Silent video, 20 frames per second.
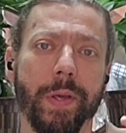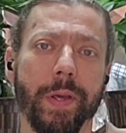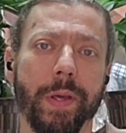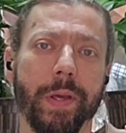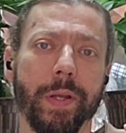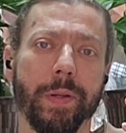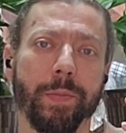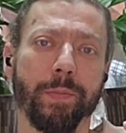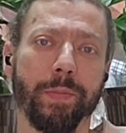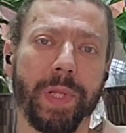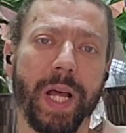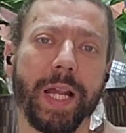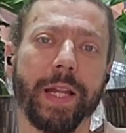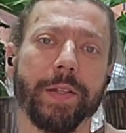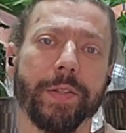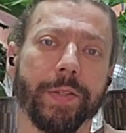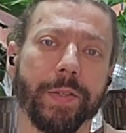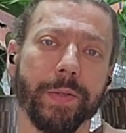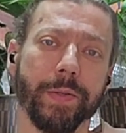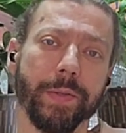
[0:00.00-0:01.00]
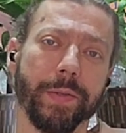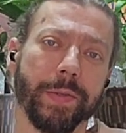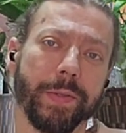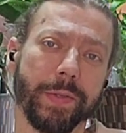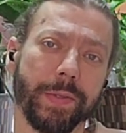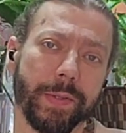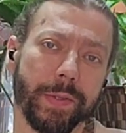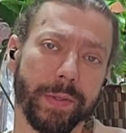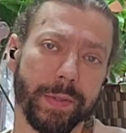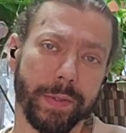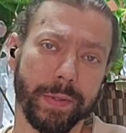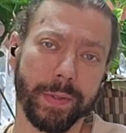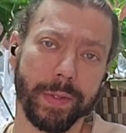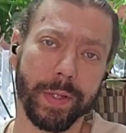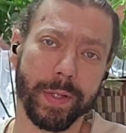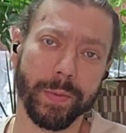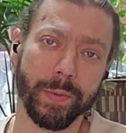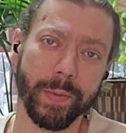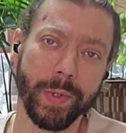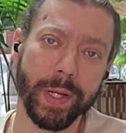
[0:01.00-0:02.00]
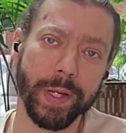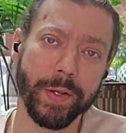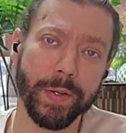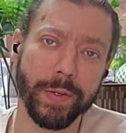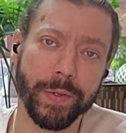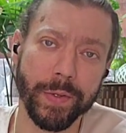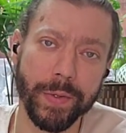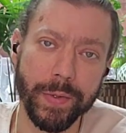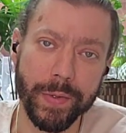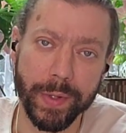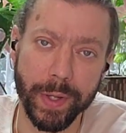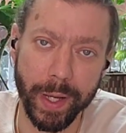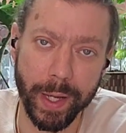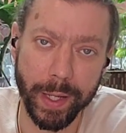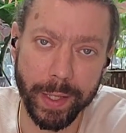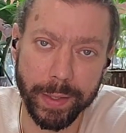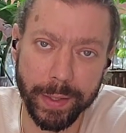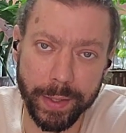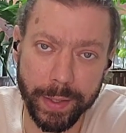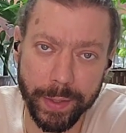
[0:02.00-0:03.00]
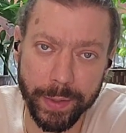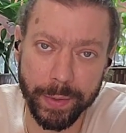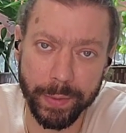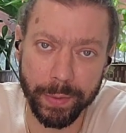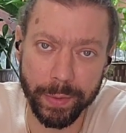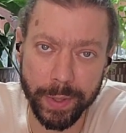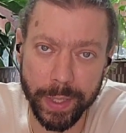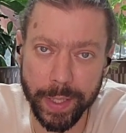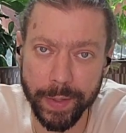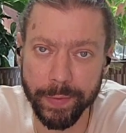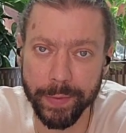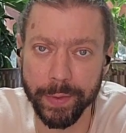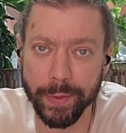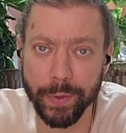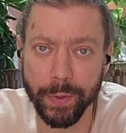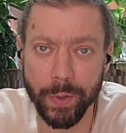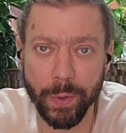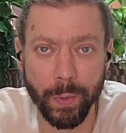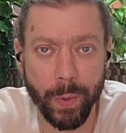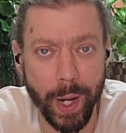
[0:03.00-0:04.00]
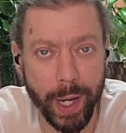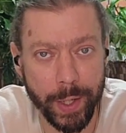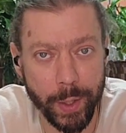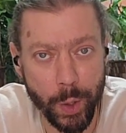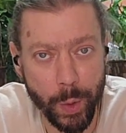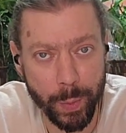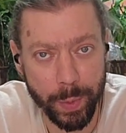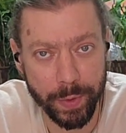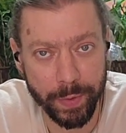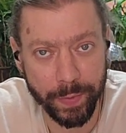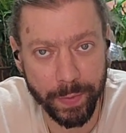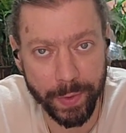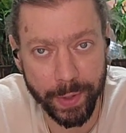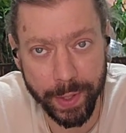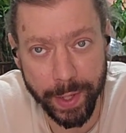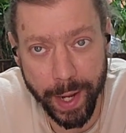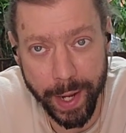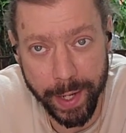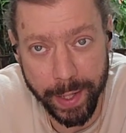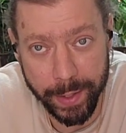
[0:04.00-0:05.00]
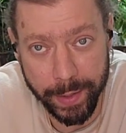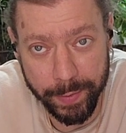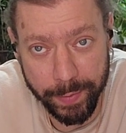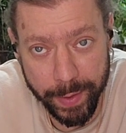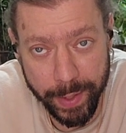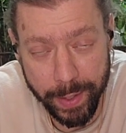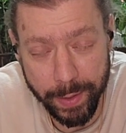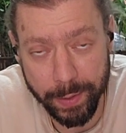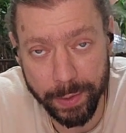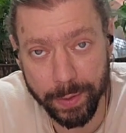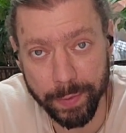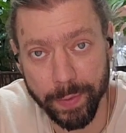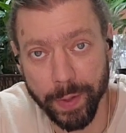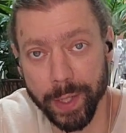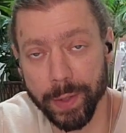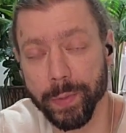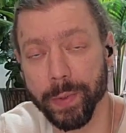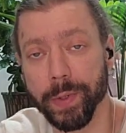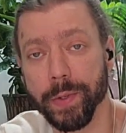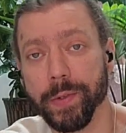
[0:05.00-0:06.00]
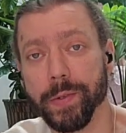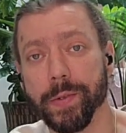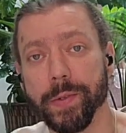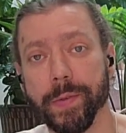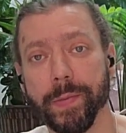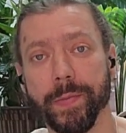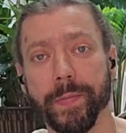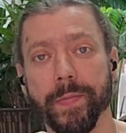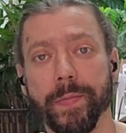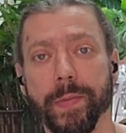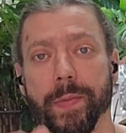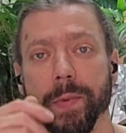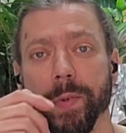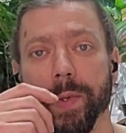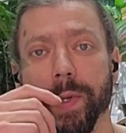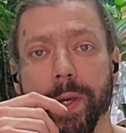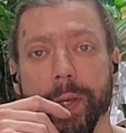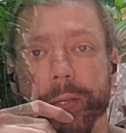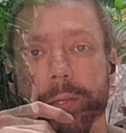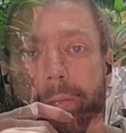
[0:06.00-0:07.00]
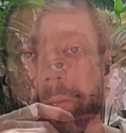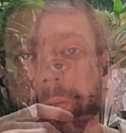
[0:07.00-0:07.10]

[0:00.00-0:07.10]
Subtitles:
and platitudes. And when you do that, you leave the door wide open for the negative ego to violence. Okay?